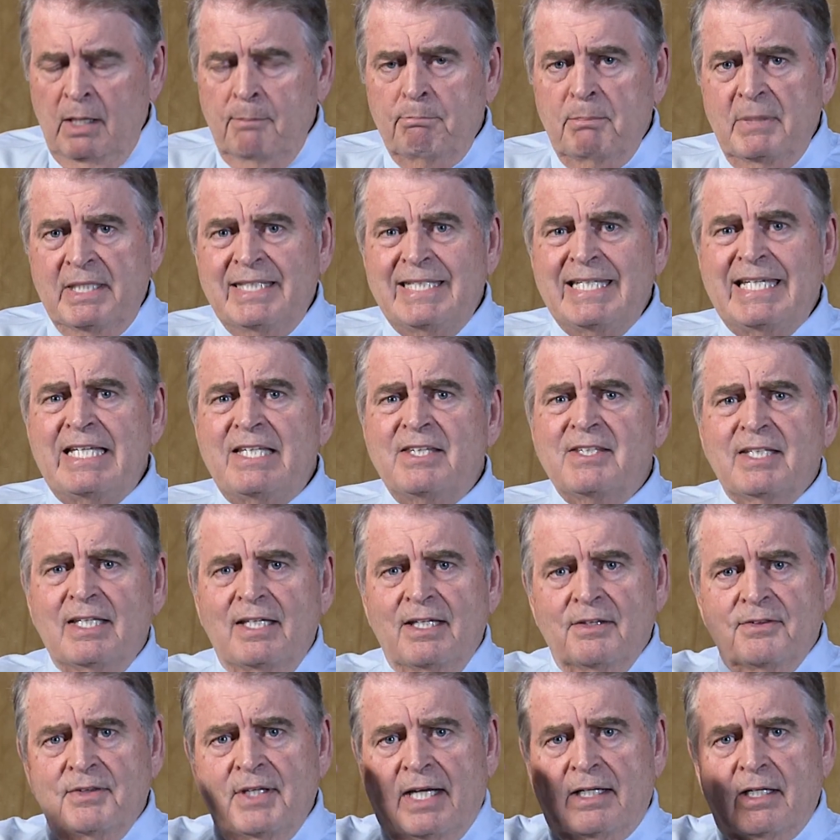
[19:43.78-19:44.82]
beneath
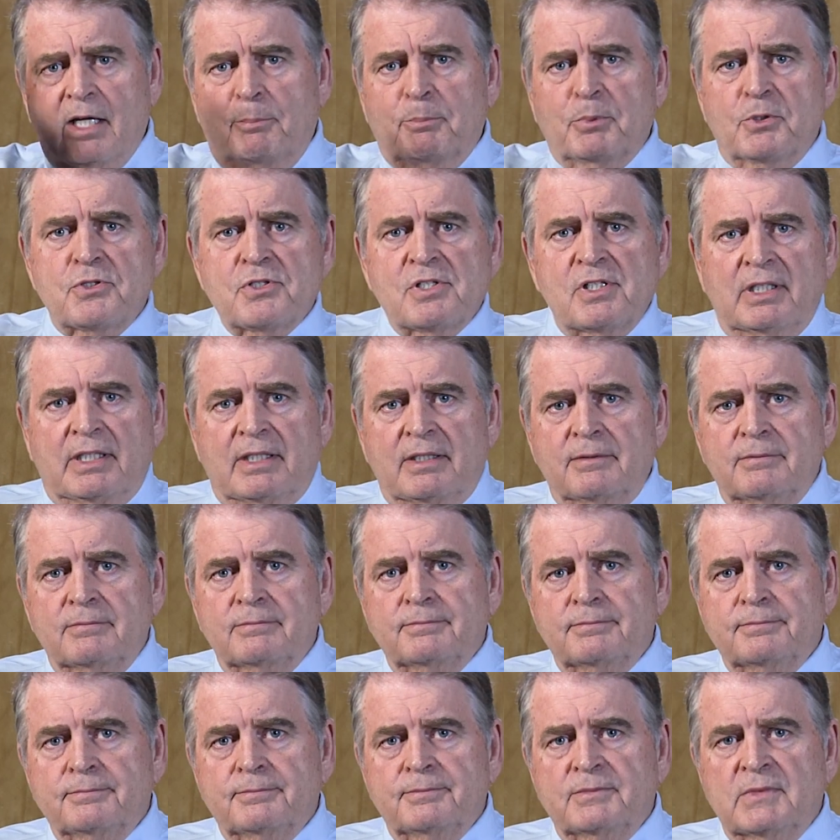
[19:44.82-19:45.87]
that upper slit.
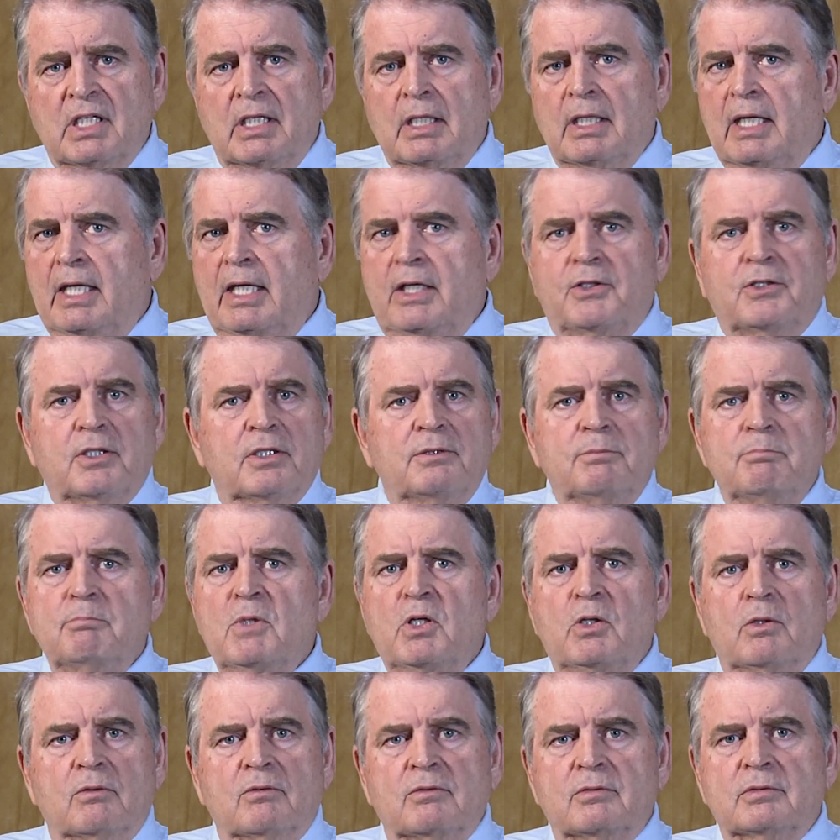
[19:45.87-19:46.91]
He couldn't
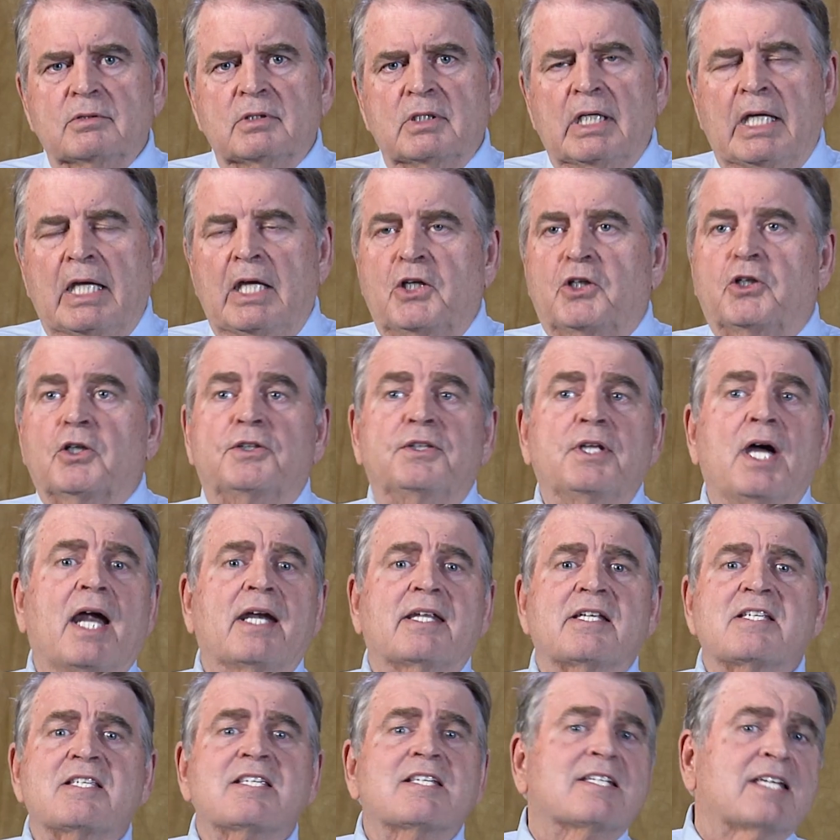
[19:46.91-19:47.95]
move. He could not
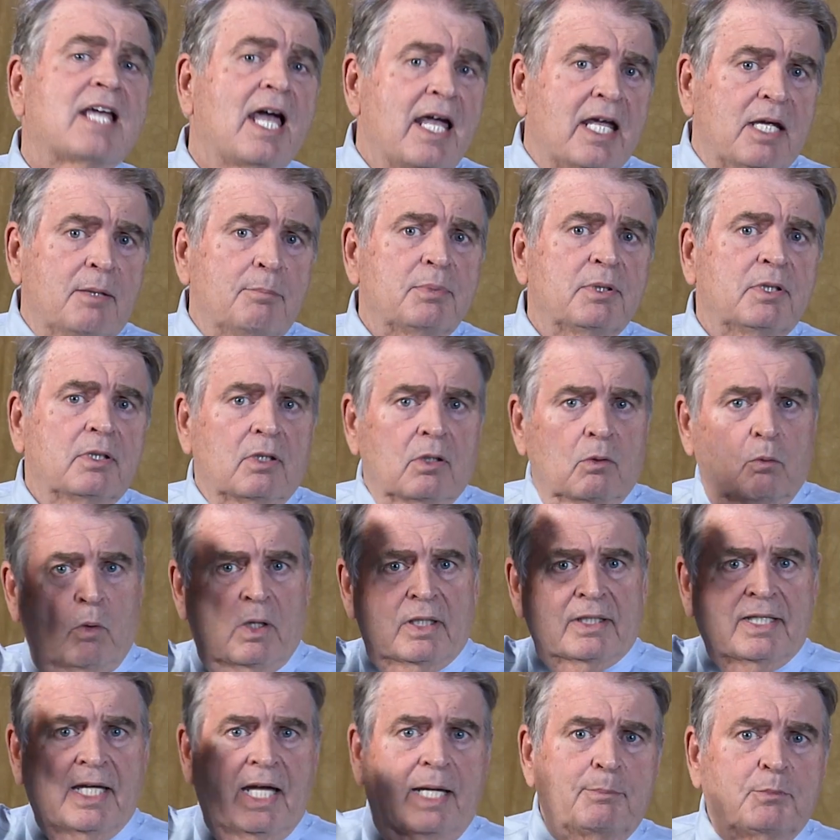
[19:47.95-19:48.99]
escape
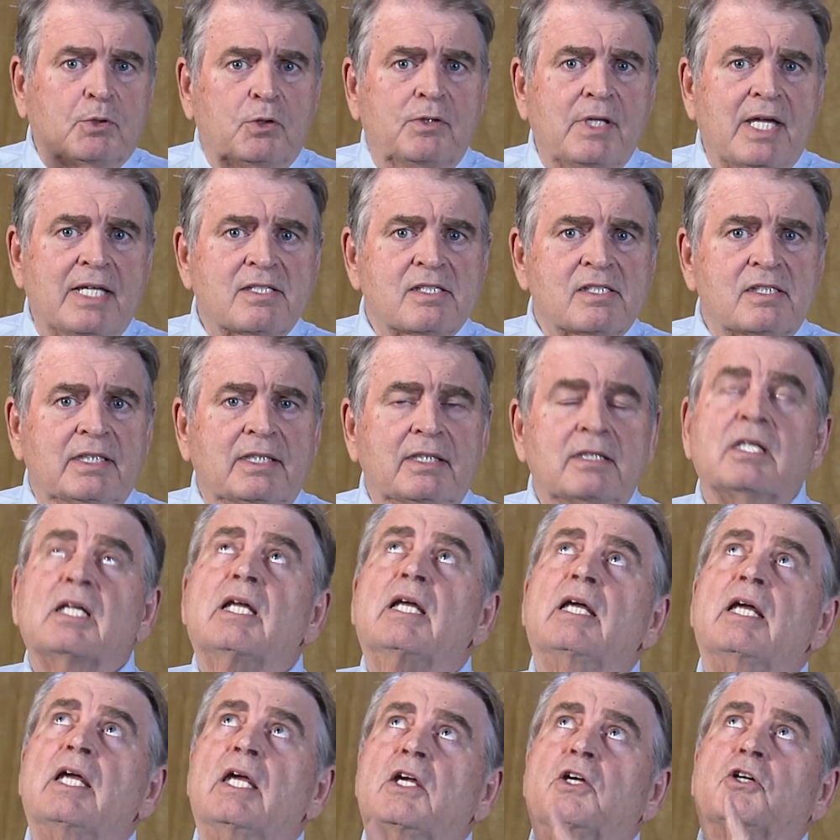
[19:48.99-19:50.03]
what came through that slit.
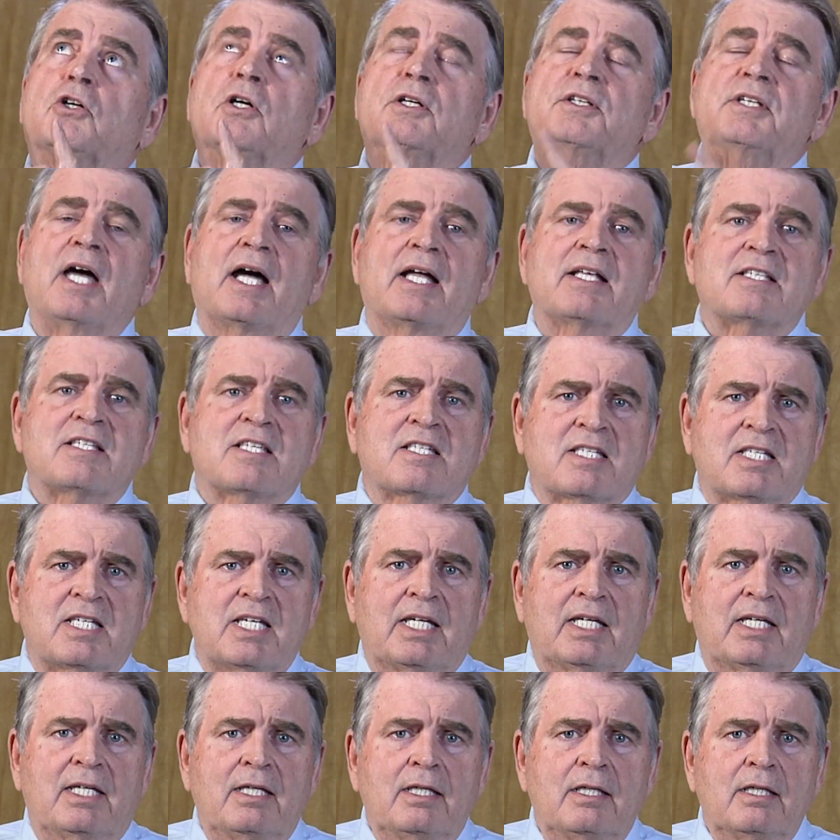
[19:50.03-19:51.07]
He could not
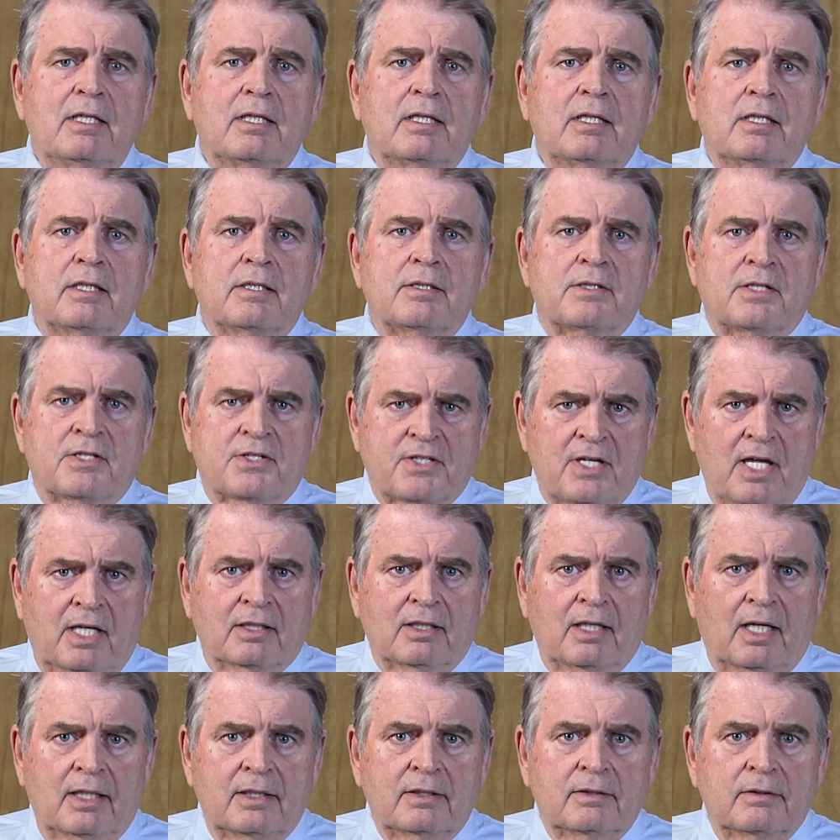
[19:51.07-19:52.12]
see the
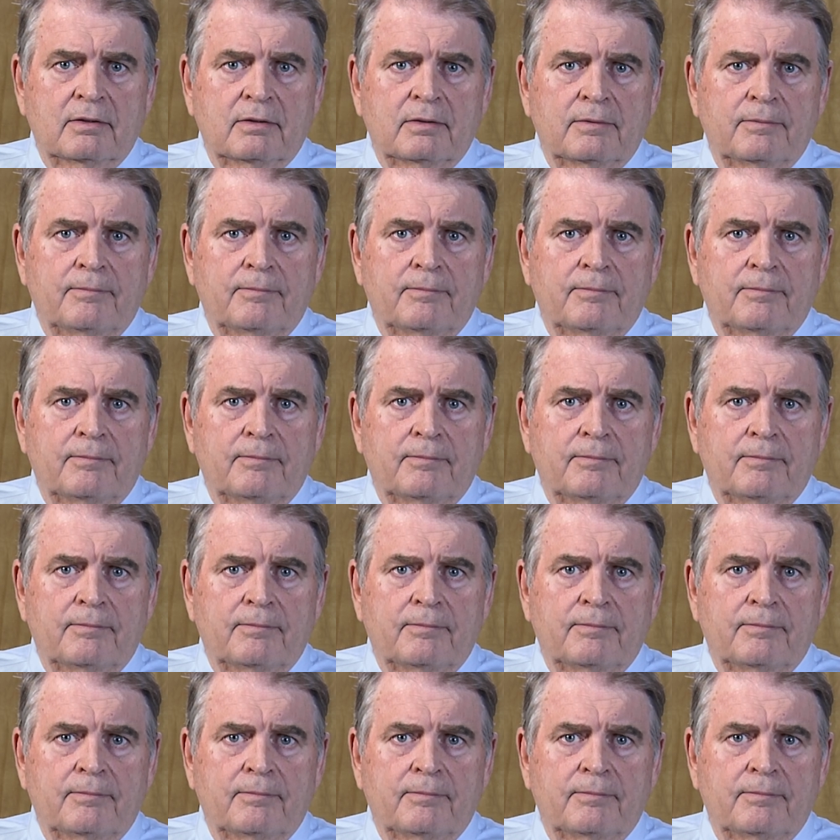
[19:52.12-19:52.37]
sunlight.